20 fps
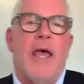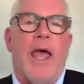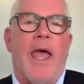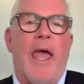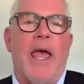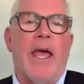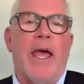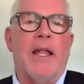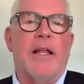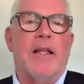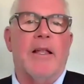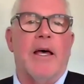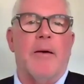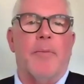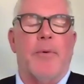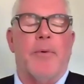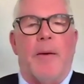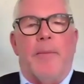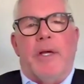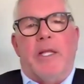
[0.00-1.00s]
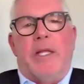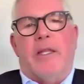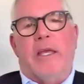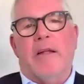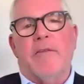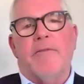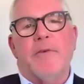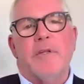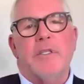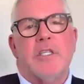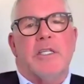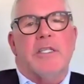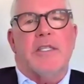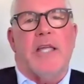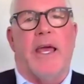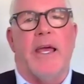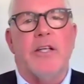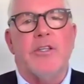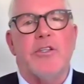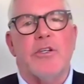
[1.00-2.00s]
And uh, probably at the infancy
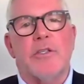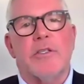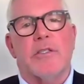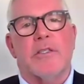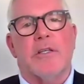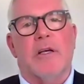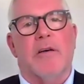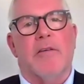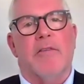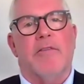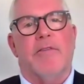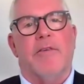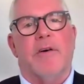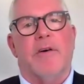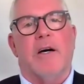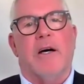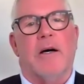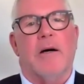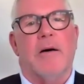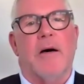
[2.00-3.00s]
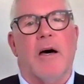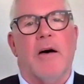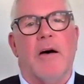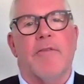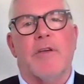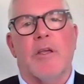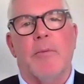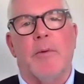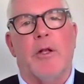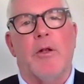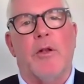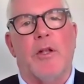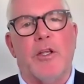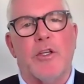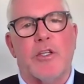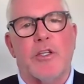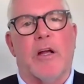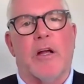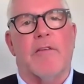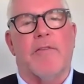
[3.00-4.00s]
stages of, uh, of community
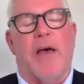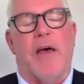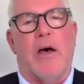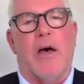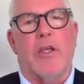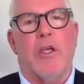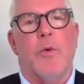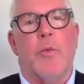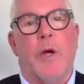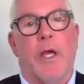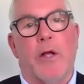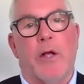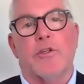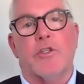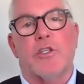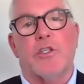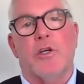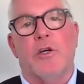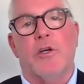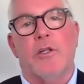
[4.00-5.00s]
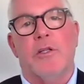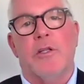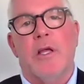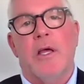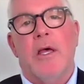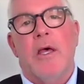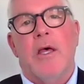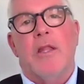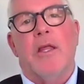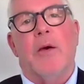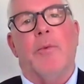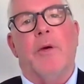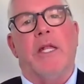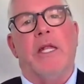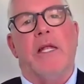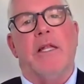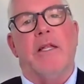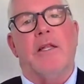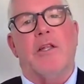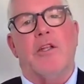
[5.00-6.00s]
shared value, we understood that we
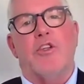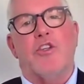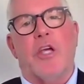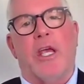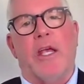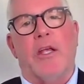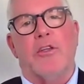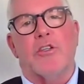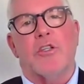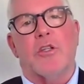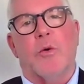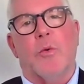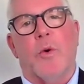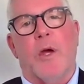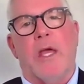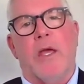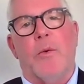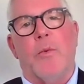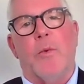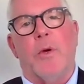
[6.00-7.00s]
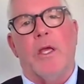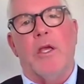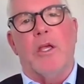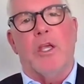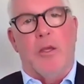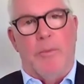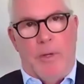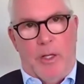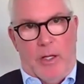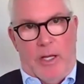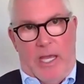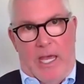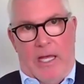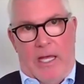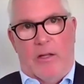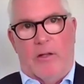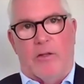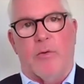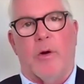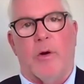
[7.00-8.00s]
needed to change the way we
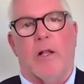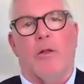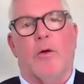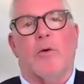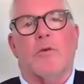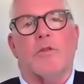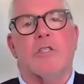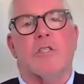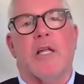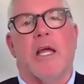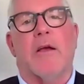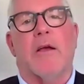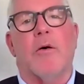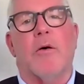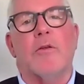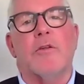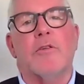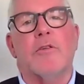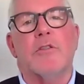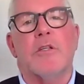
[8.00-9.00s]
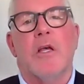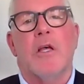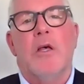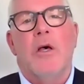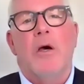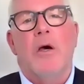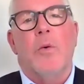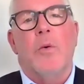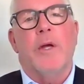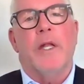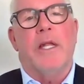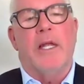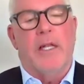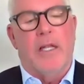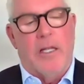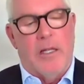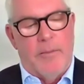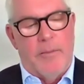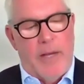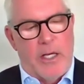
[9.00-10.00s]
communicated to our local stakeholders we
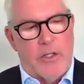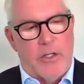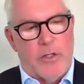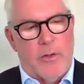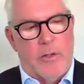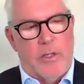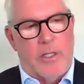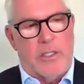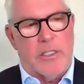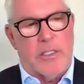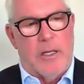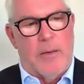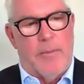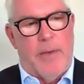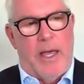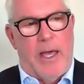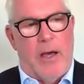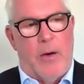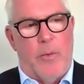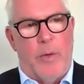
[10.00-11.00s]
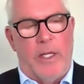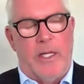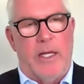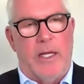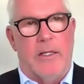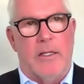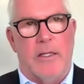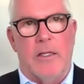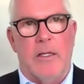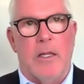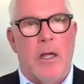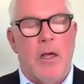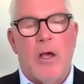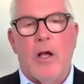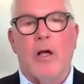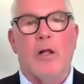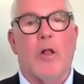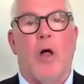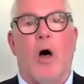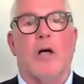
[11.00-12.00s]
needed to make sure that somehow we didn't
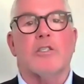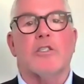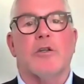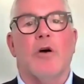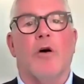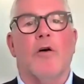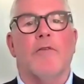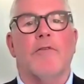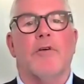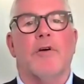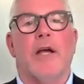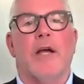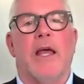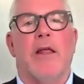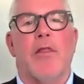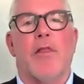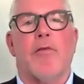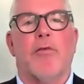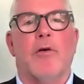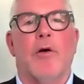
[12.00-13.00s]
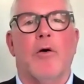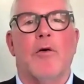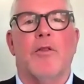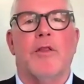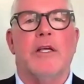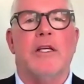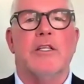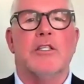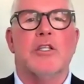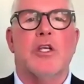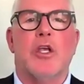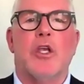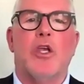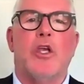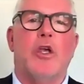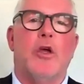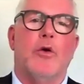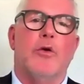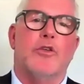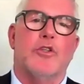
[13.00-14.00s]
gloss over and throw these
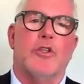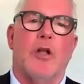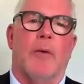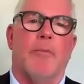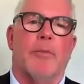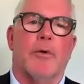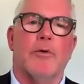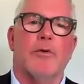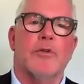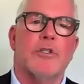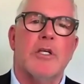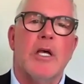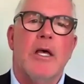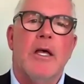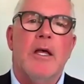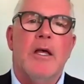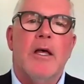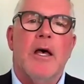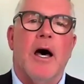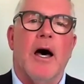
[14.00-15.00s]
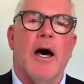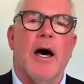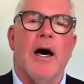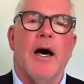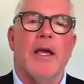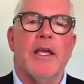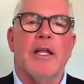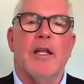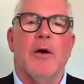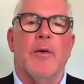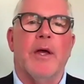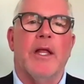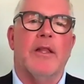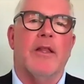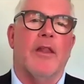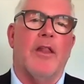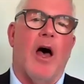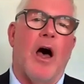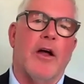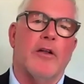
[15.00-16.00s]
huge numbers uh, you know into
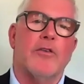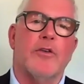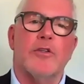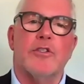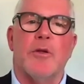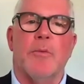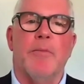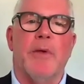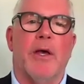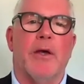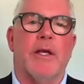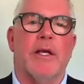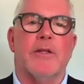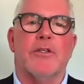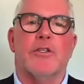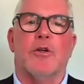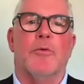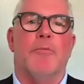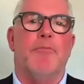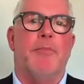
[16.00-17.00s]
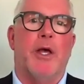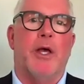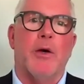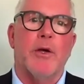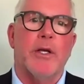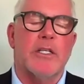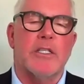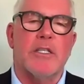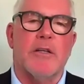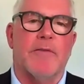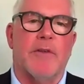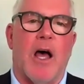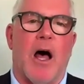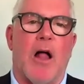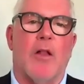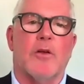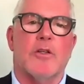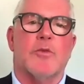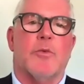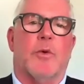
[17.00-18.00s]
the hundreds of millions or billions of
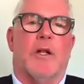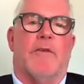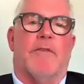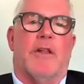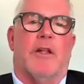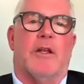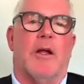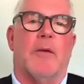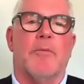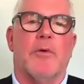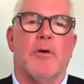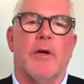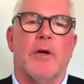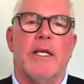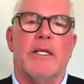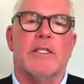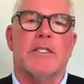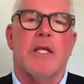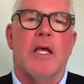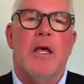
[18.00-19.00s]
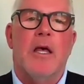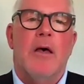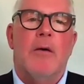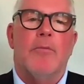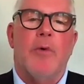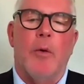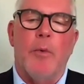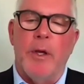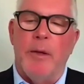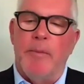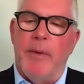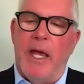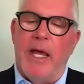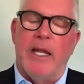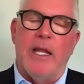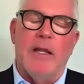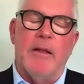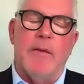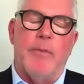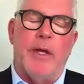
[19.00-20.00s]
dollars whatever the number is but we
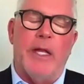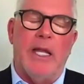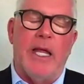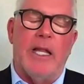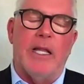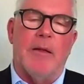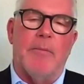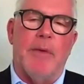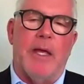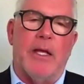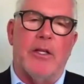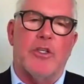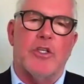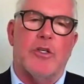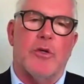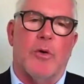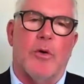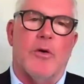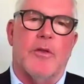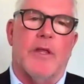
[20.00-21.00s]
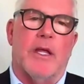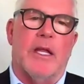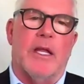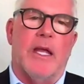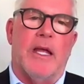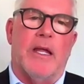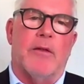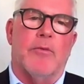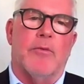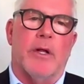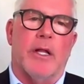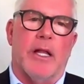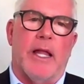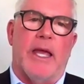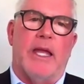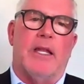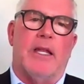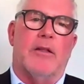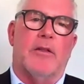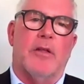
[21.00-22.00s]
made it, we need to make sure that it
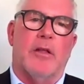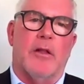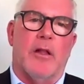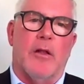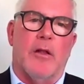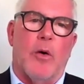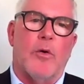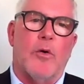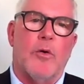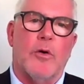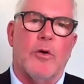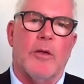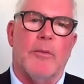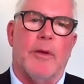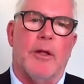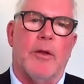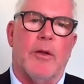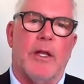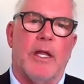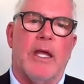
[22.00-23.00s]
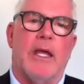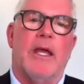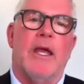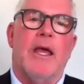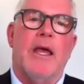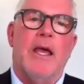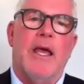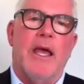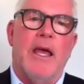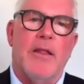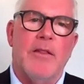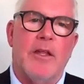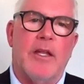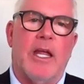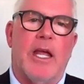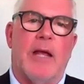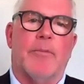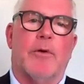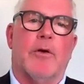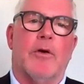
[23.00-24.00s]
related to the local community in the
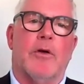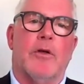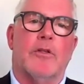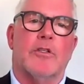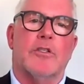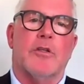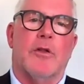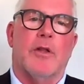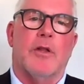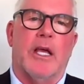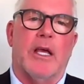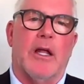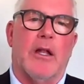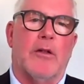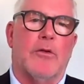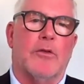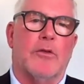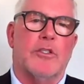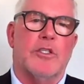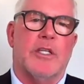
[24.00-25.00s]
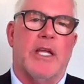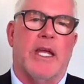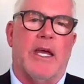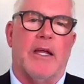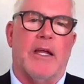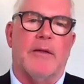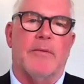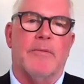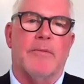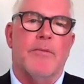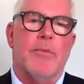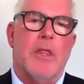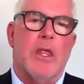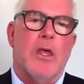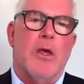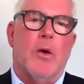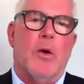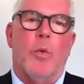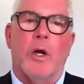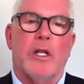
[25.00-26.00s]
neighborhoods so they can understand
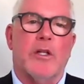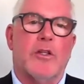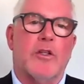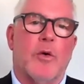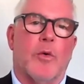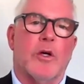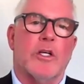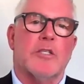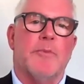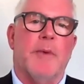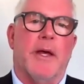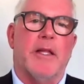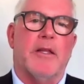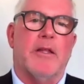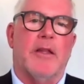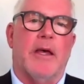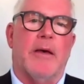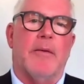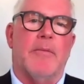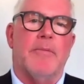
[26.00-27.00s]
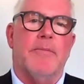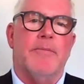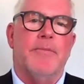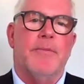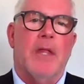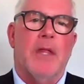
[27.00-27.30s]
what a tourist meant to them